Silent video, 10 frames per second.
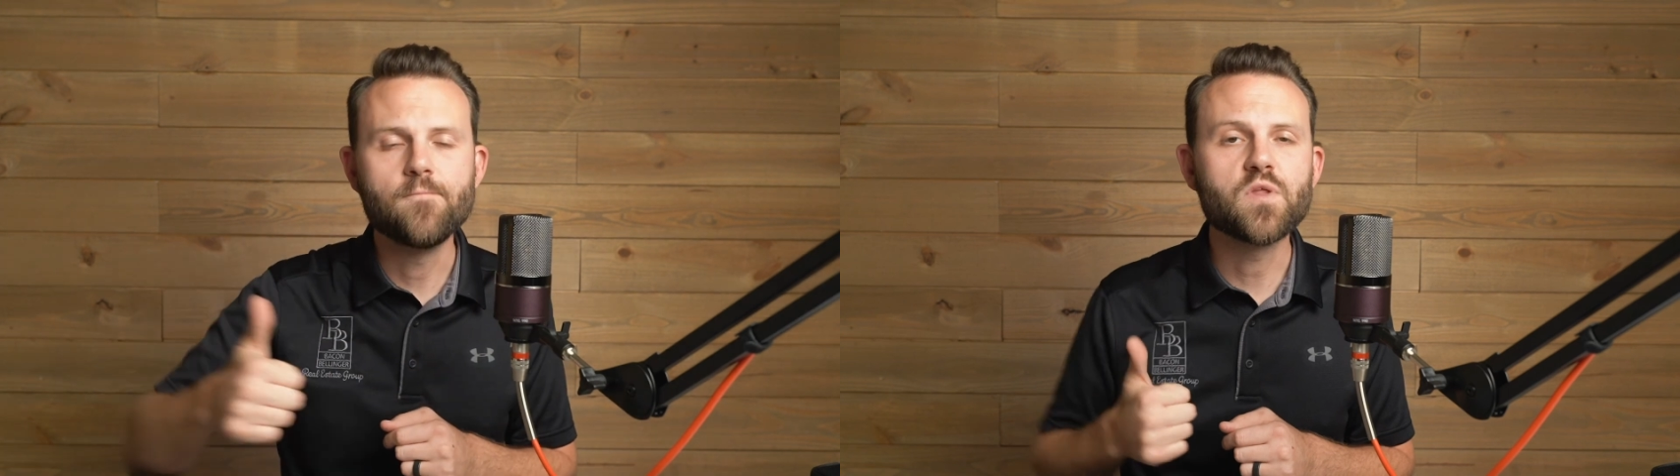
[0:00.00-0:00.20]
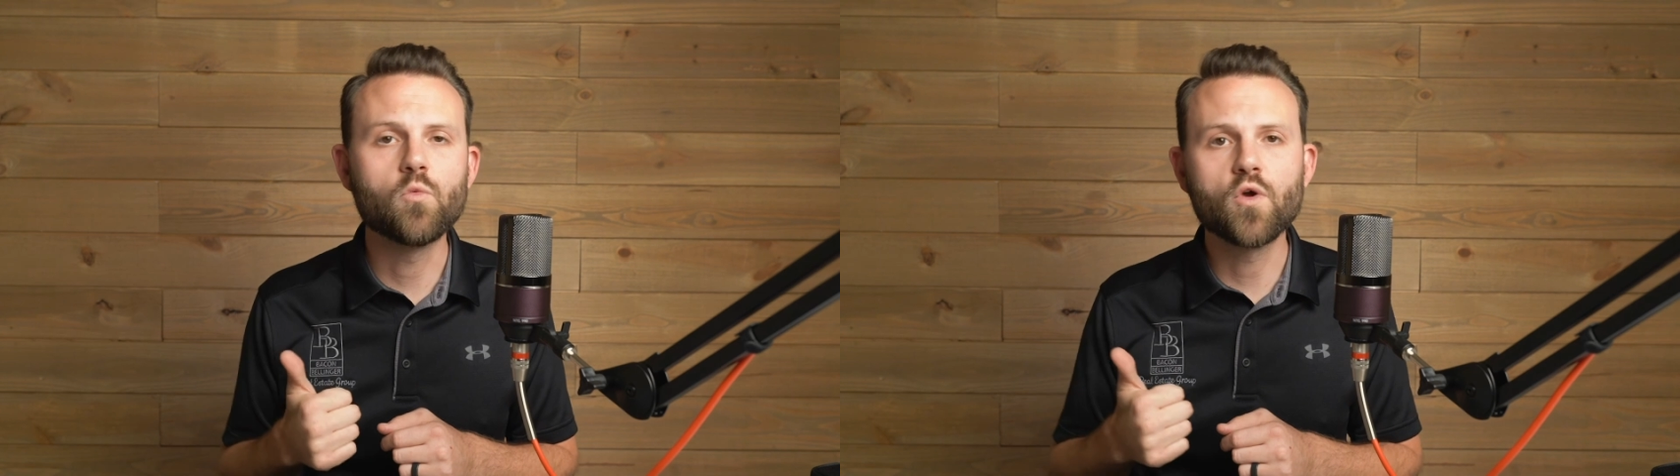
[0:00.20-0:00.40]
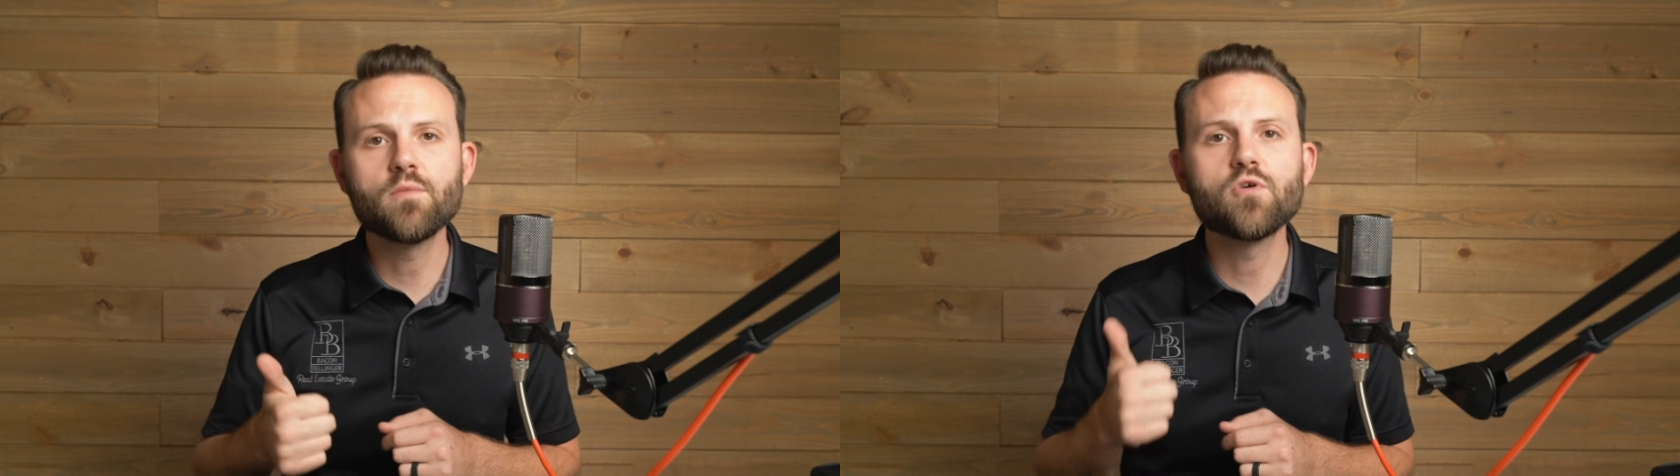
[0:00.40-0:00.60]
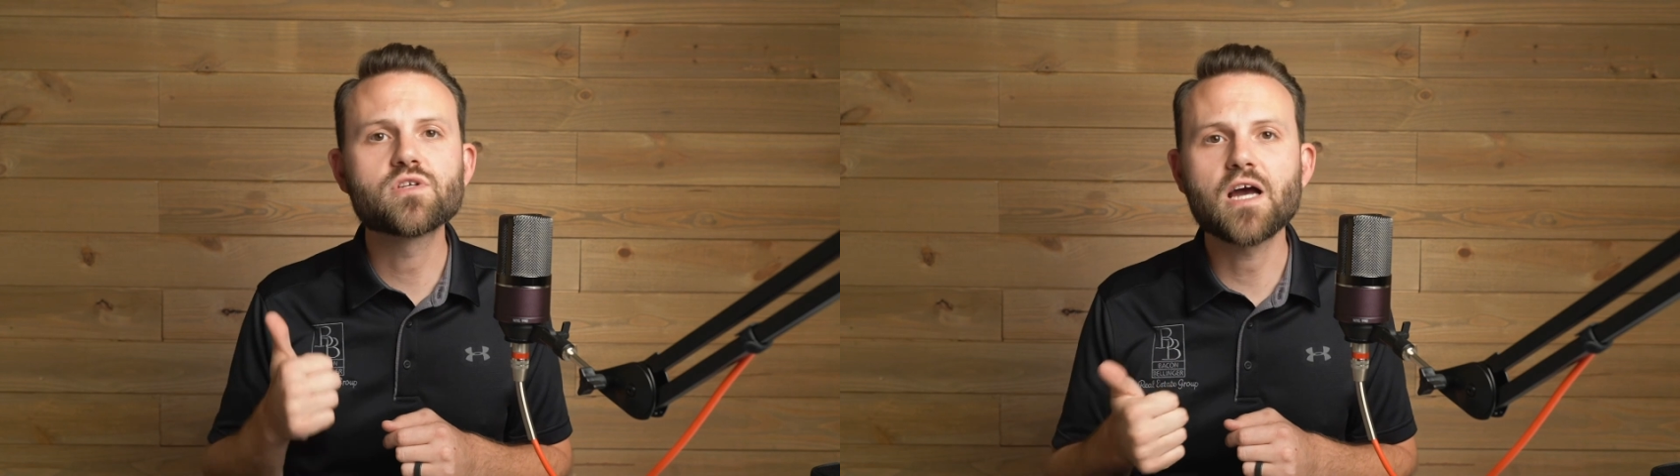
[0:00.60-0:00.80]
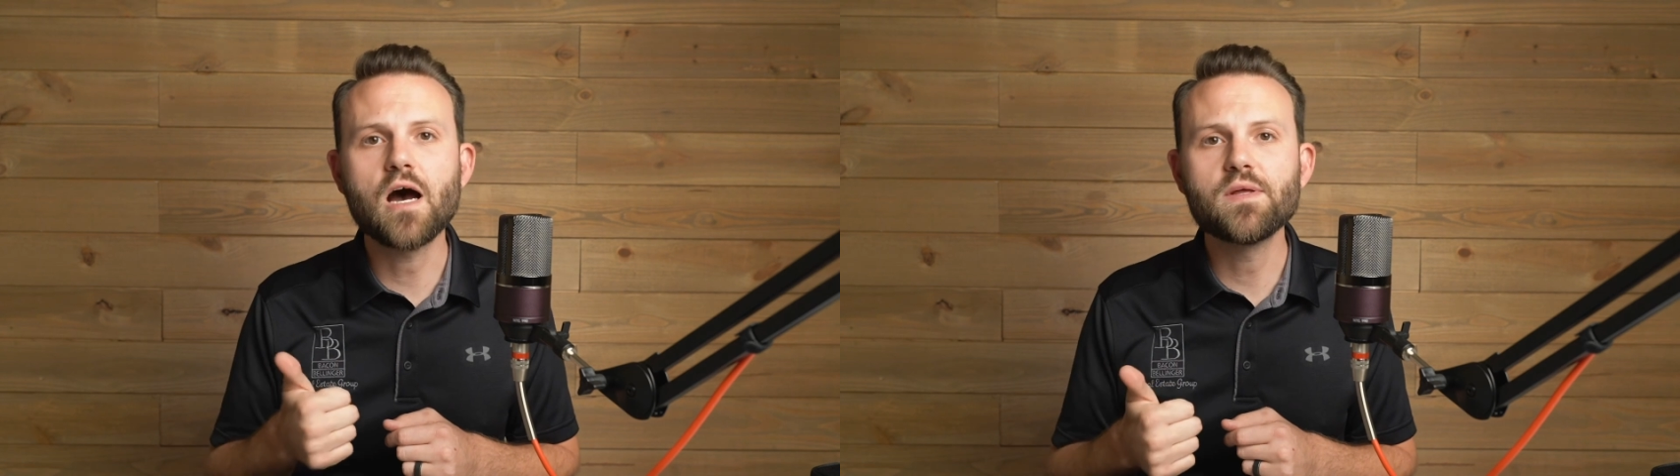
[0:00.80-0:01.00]
And one of the
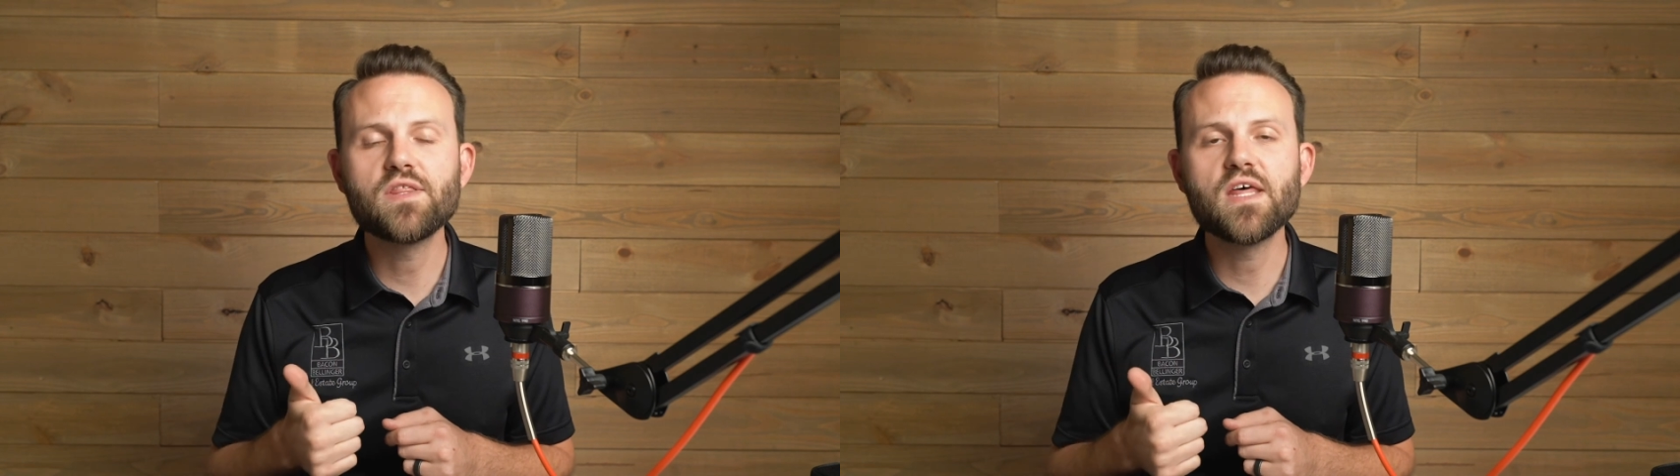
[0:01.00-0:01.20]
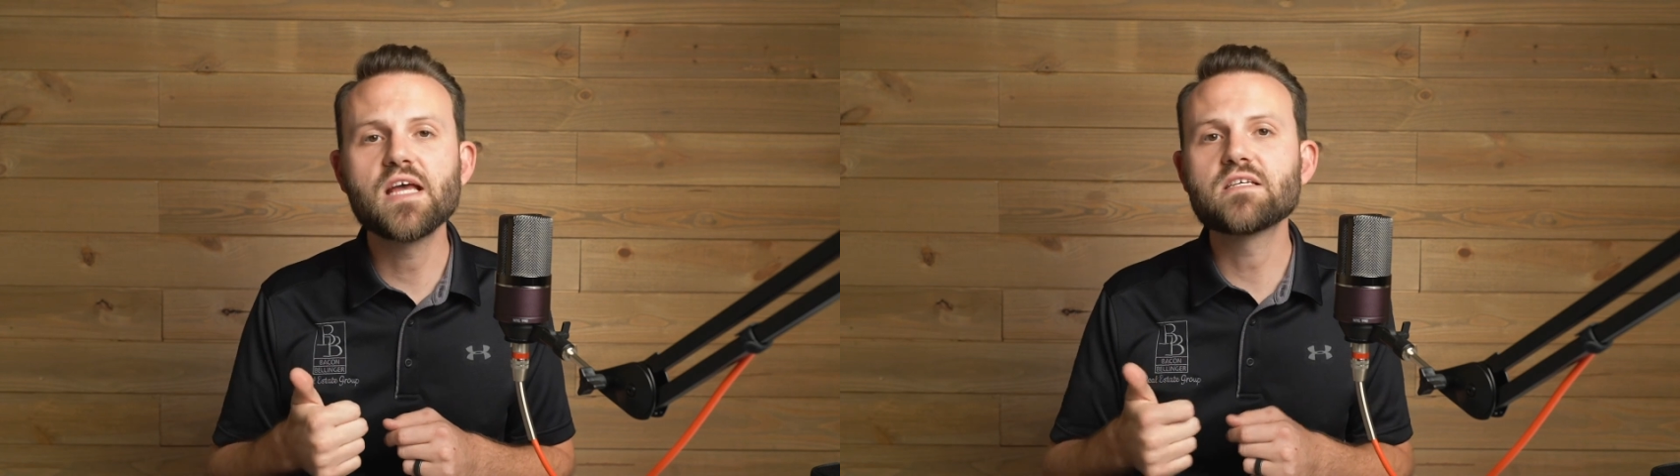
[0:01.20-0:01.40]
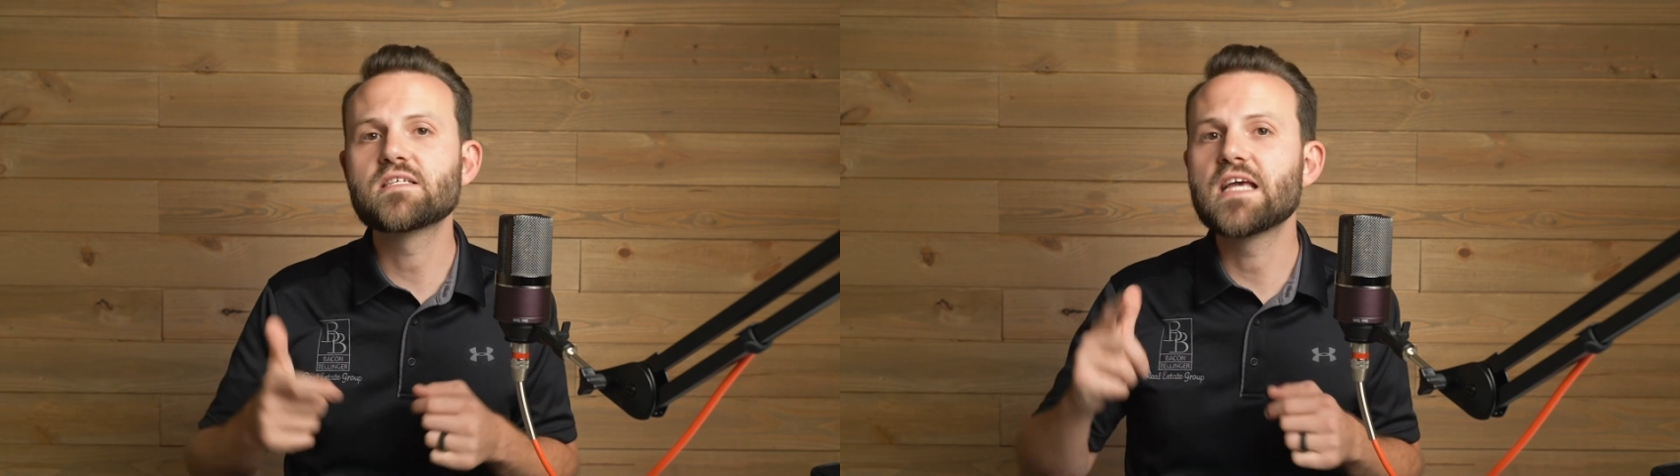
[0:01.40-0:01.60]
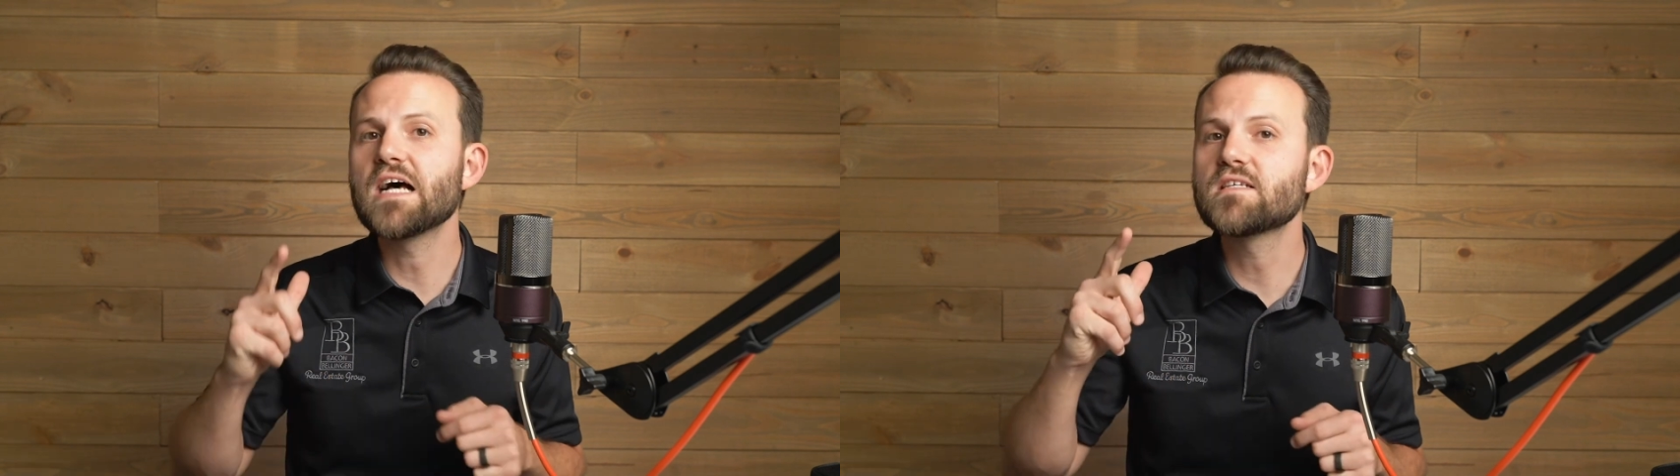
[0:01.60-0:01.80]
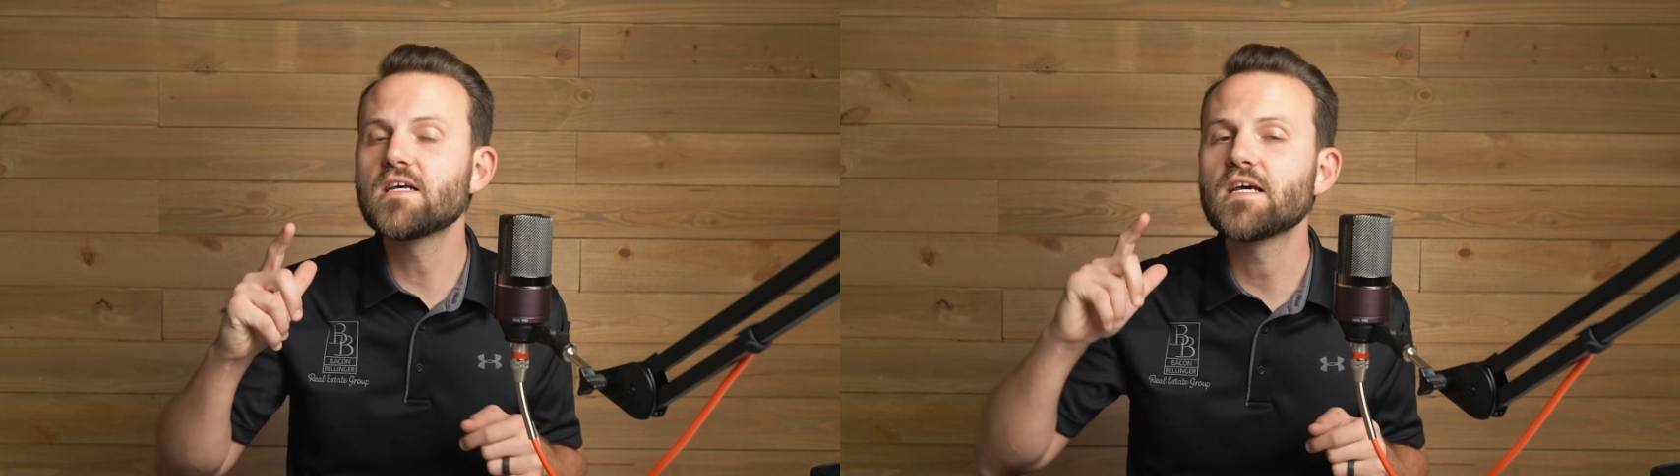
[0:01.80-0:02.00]
most common things is,
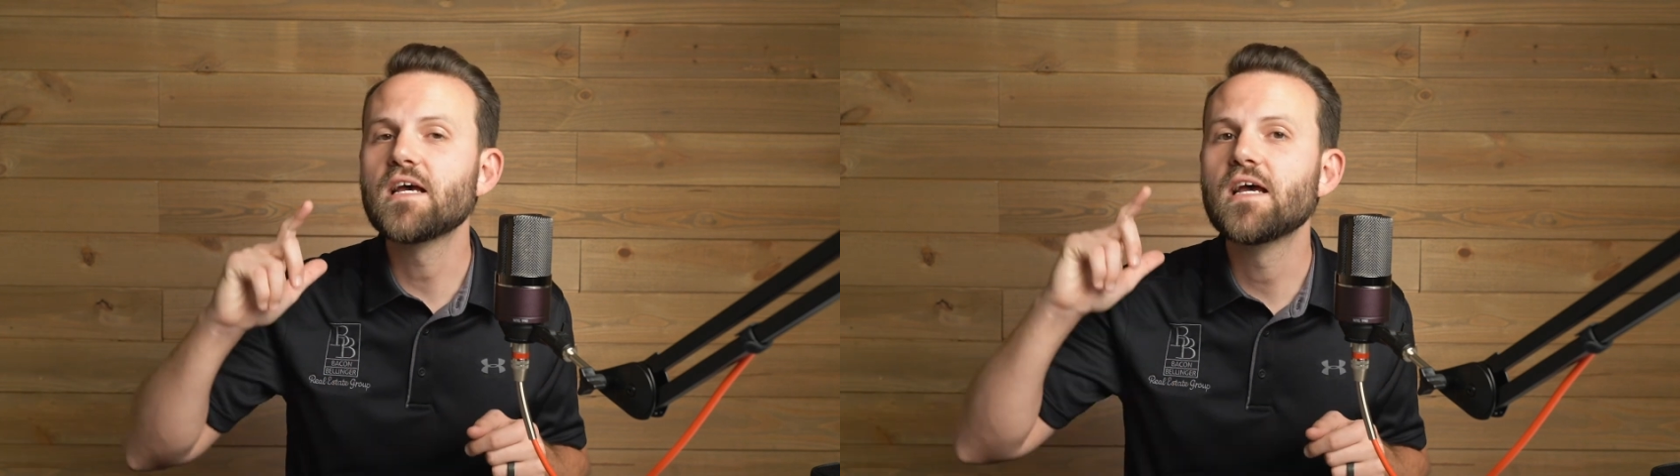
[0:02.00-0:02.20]
guess it,